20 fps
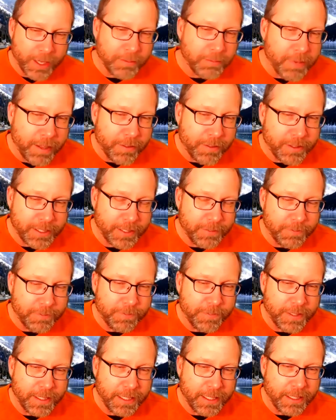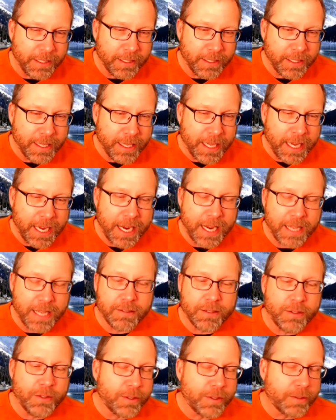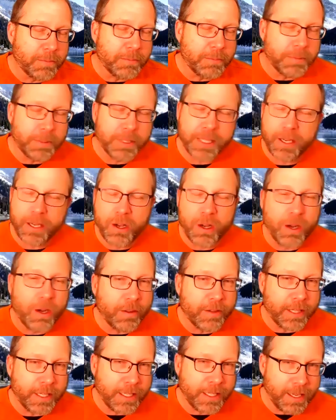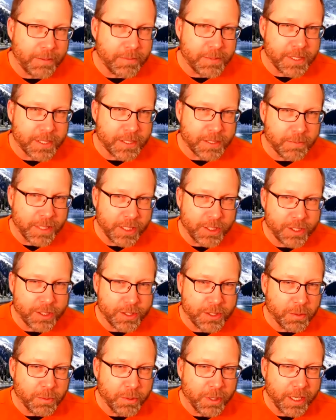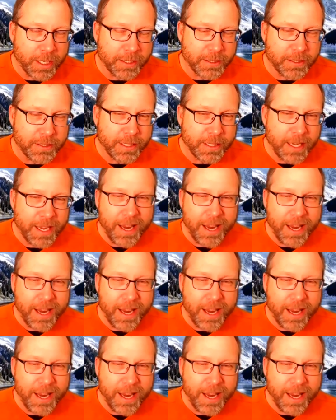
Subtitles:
monthly fee, and then you can play all the games as much as you want.